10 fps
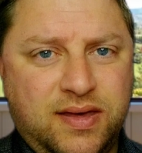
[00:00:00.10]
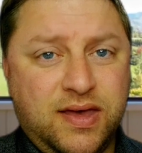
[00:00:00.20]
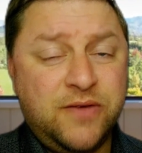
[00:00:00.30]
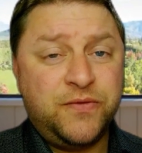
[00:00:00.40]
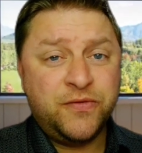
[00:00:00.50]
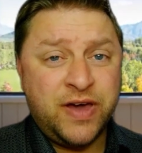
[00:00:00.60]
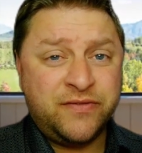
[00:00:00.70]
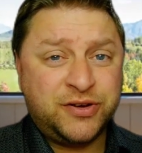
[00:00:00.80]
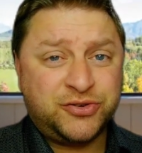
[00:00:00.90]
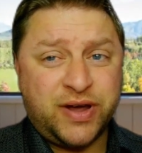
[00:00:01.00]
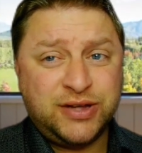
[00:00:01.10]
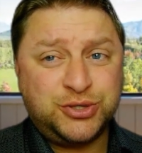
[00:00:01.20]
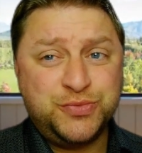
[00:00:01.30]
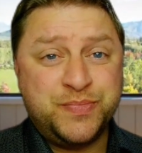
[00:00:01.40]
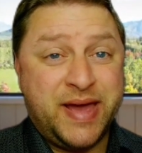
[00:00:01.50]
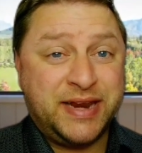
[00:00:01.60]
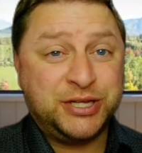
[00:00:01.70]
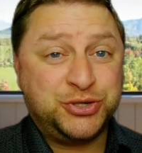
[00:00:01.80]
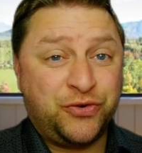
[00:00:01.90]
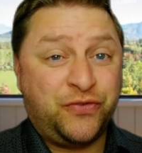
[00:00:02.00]
If you've ever tried to
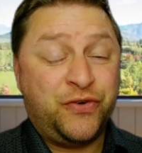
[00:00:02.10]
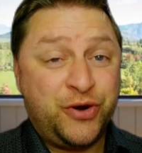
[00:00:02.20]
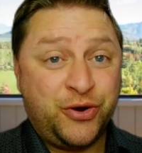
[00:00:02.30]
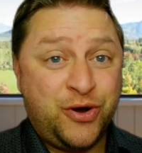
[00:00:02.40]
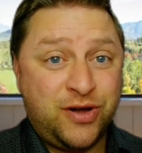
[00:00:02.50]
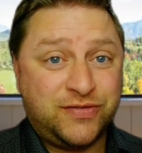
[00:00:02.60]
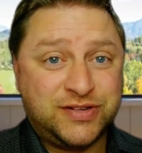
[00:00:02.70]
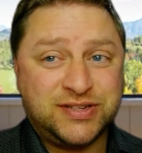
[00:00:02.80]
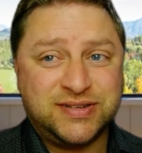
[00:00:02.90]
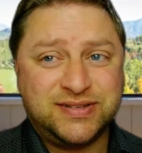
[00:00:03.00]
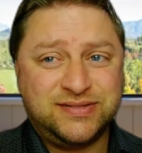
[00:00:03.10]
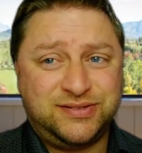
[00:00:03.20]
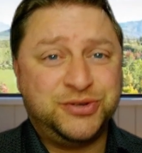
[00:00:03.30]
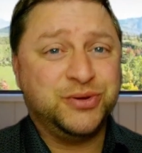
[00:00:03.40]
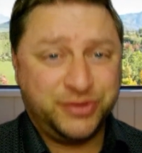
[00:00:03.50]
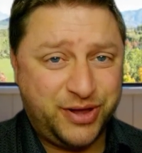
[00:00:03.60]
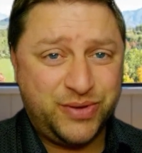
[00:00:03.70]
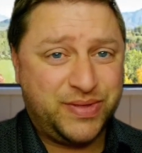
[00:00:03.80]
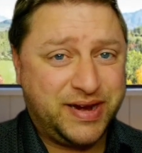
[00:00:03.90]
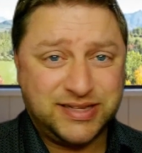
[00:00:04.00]
manage your photographs, you'll know
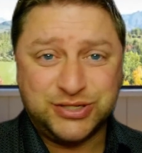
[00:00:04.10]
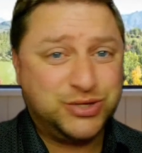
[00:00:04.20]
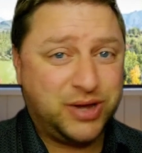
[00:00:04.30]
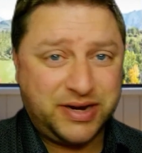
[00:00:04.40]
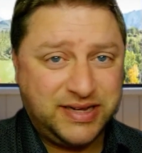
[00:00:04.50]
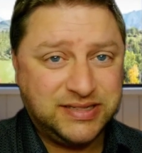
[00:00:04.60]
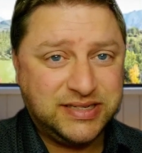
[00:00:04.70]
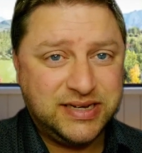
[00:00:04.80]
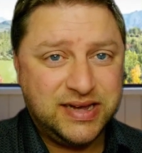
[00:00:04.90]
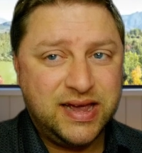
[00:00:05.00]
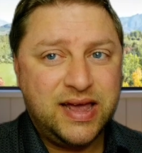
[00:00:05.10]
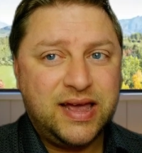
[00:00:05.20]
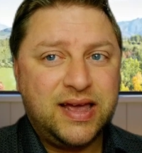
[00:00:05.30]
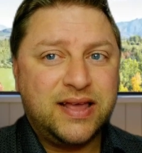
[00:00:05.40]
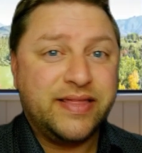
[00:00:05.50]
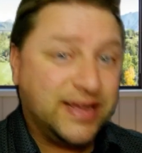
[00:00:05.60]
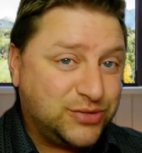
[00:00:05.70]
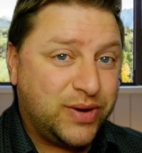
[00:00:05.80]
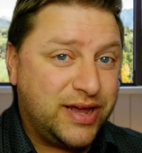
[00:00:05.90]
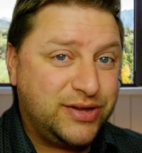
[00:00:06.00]
that it's not easy. That's
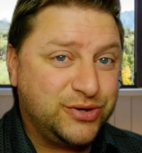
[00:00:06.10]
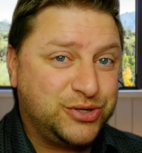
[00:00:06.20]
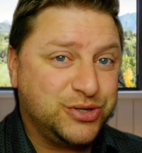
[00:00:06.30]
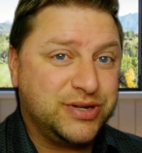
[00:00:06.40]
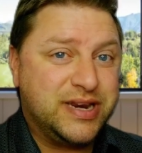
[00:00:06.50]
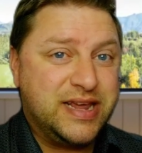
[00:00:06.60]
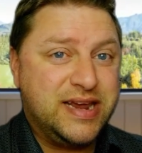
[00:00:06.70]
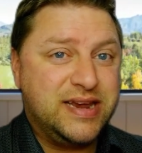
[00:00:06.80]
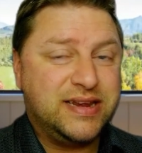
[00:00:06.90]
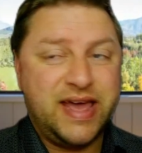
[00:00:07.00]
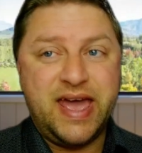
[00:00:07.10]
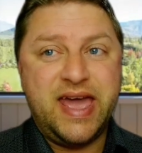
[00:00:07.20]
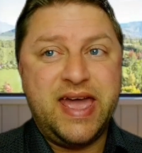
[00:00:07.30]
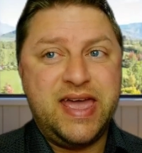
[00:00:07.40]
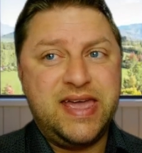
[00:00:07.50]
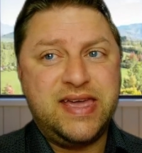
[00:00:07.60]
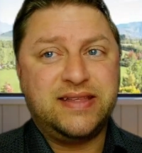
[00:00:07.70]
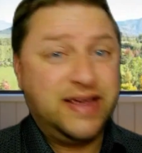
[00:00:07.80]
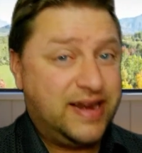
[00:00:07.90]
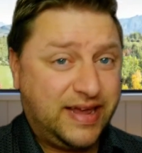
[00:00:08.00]
why you should need a
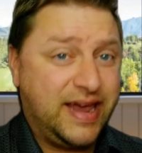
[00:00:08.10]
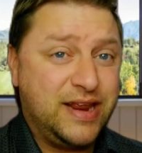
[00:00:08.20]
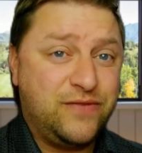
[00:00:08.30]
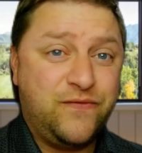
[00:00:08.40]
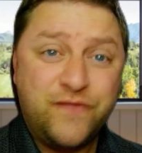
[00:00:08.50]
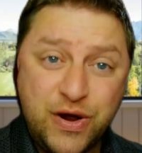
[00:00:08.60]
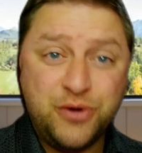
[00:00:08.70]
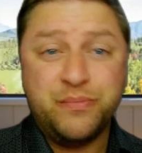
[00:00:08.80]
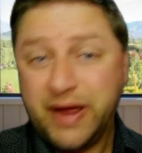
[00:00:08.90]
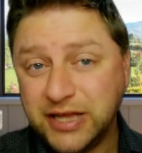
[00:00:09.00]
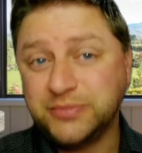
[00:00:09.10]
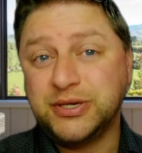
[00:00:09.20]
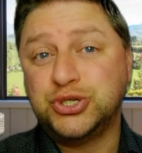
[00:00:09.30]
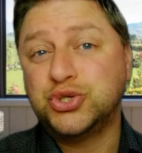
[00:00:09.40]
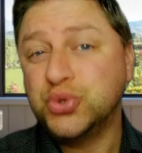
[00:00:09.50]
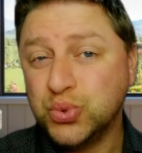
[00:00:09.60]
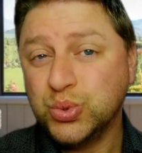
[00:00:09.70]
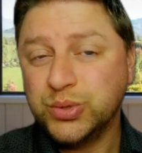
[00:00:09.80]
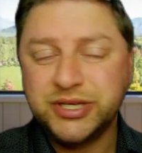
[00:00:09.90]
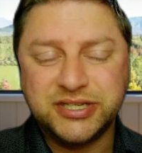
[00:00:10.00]
dedicated photo management tool.
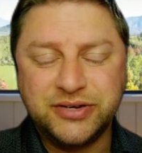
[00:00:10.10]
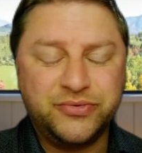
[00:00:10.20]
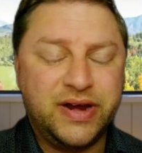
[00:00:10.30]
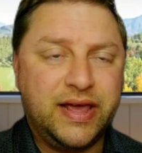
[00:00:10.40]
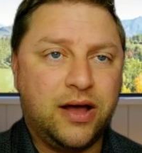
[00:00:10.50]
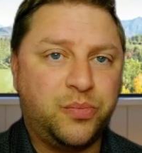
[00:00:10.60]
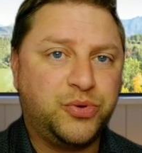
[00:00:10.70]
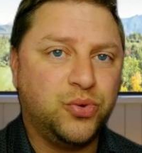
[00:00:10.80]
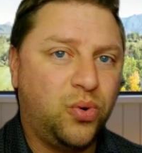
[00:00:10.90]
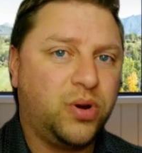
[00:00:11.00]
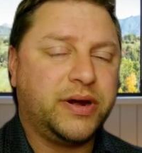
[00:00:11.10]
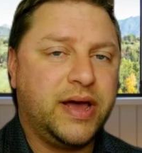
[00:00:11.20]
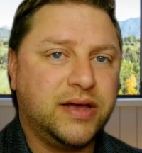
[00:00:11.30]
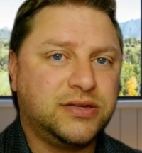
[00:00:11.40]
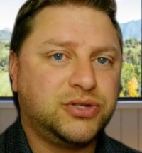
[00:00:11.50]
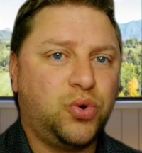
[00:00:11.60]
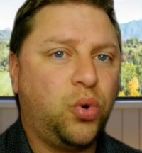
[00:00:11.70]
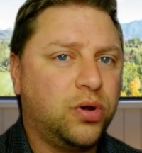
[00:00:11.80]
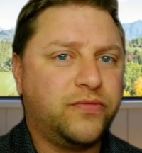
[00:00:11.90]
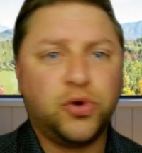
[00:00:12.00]
This can really help you organize
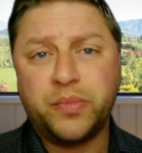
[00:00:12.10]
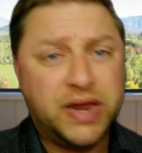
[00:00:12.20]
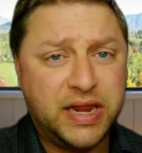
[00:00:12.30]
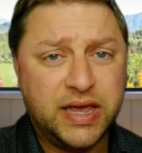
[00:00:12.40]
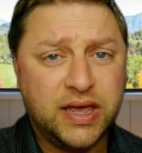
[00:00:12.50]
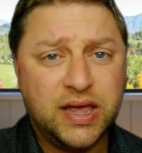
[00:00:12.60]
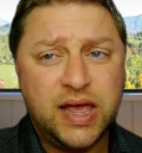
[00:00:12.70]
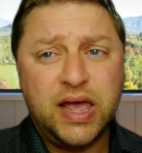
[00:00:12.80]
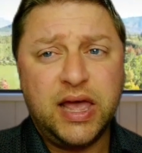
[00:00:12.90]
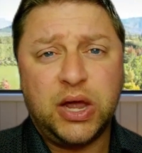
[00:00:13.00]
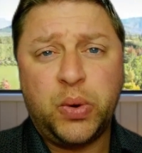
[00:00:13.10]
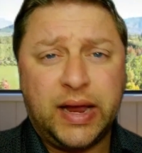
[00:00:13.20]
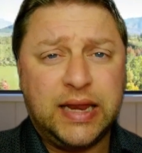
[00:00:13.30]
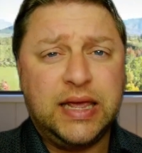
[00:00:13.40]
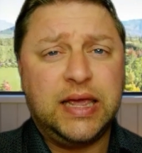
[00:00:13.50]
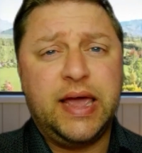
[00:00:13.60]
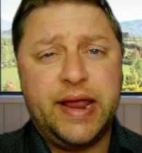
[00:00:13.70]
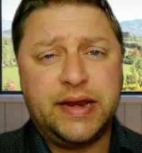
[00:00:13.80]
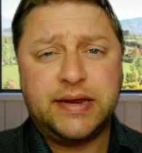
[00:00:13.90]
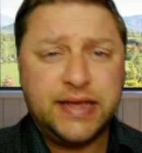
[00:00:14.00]
all of your media quickly
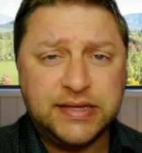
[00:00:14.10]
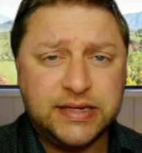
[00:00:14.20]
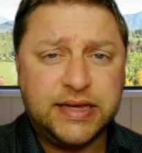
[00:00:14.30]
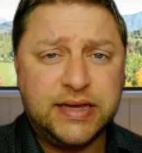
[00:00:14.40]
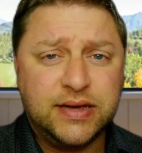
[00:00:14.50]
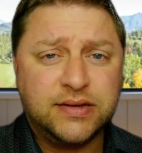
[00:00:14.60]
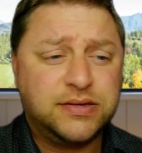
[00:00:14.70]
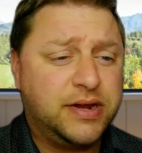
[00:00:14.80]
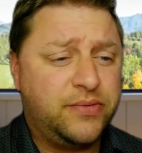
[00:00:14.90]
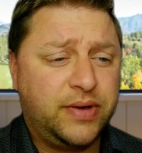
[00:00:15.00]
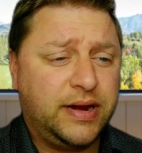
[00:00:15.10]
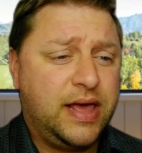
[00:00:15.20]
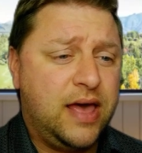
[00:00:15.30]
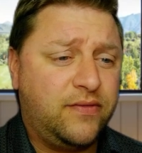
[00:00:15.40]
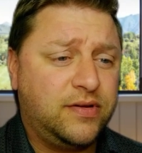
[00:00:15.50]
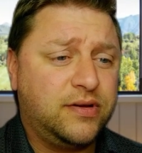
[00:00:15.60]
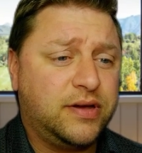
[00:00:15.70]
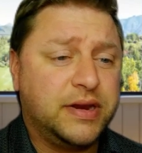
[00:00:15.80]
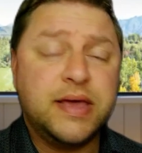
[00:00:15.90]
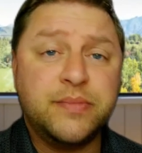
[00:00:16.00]
and easily. Today we're going to have a look
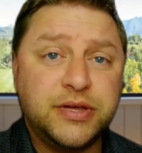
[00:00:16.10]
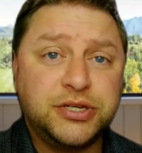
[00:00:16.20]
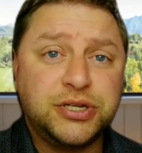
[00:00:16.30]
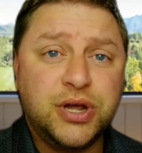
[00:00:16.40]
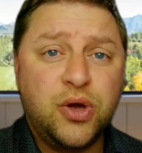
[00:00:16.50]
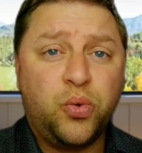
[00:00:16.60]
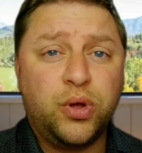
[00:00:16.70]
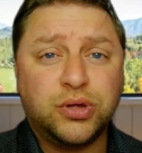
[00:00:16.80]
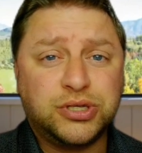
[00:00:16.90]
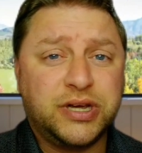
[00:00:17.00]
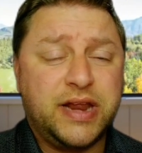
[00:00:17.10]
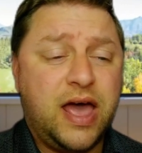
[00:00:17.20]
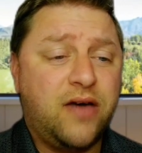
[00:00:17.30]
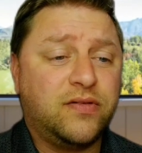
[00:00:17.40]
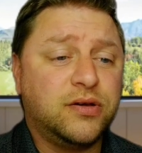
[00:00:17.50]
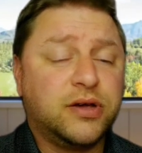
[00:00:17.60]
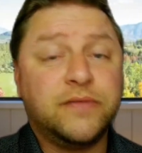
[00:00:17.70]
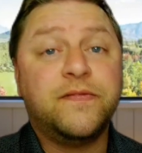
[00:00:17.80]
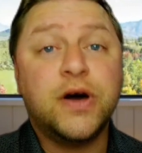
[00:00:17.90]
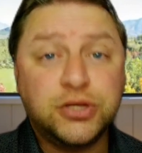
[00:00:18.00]
at Immich. We're also going to have a look at
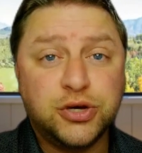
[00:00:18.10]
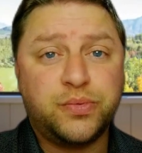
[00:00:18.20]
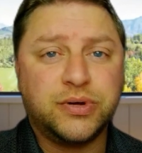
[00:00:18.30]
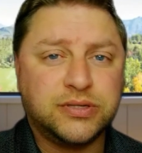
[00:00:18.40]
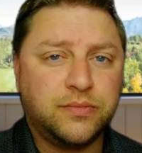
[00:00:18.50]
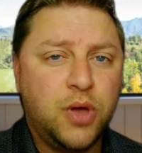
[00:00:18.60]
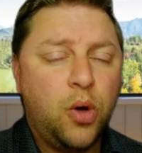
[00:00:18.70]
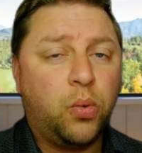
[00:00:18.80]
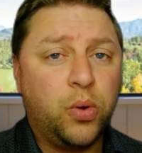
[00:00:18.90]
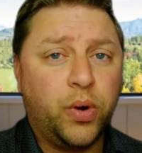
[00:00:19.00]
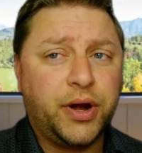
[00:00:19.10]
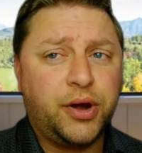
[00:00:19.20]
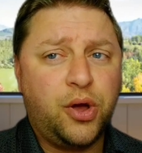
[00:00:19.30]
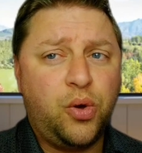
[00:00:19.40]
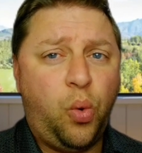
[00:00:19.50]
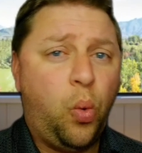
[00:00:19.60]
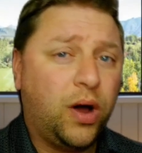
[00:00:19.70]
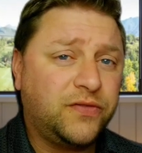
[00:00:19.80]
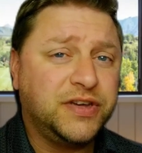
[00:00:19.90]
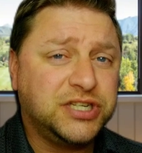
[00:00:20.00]
Photoprism. We want to know
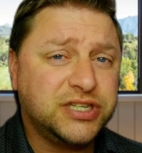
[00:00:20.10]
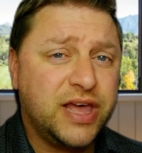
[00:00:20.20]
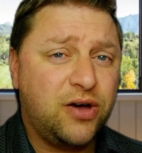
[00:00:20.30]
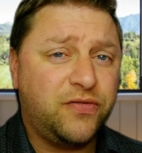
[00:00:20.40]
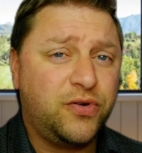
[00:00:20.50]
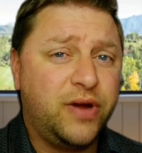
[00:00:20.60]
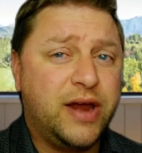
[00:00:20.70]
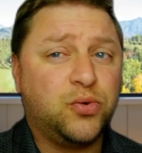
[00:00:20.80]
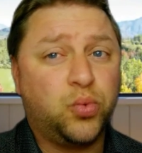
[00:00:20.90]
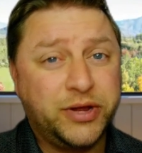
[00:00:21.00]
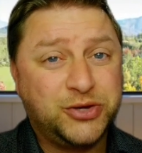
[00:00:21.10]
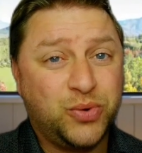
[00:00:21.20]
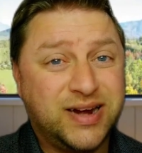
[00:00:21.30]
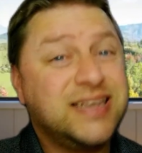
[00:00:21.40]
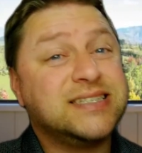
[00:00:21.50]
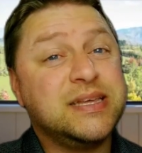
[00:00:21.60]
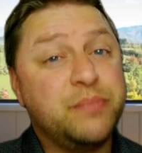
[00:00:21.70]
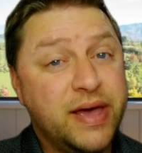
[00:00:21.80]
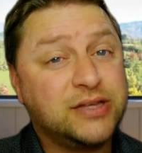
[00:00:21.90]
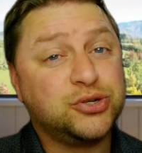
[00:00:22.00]
what features they offer and which one is the
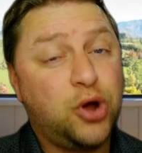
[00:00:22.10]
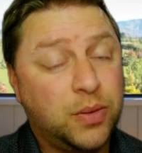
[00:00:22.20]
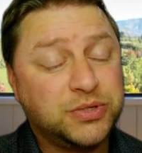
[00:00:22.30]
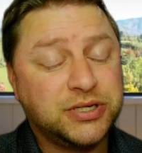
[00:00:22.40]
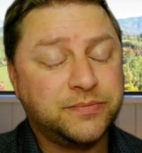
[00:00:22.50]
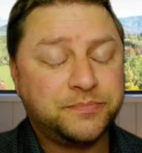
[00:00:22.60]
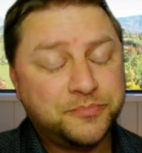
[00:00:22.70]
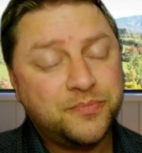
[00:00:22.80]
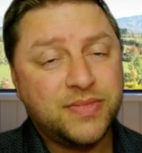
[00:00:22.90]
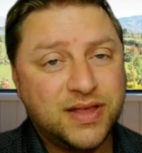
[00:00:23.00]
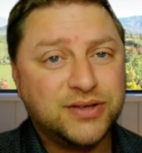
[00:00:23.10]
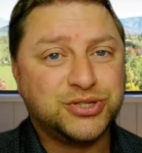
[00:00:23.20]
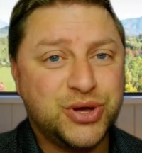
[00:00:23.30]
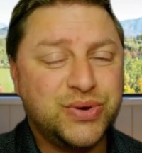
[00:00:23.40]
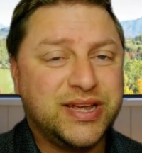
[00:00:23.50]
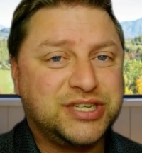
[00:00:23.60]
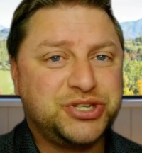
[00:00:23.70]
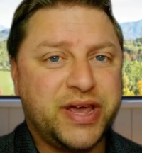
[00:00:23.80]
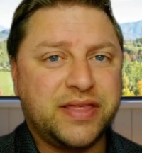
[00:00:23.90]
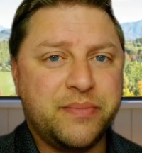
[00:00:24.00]
better option. So let's
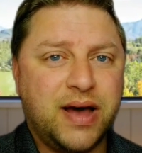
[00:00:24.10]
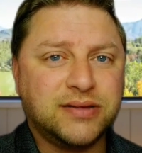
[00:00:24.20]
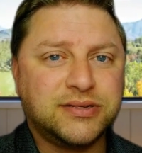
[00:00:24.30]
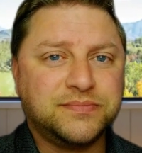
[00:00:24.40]
check them out.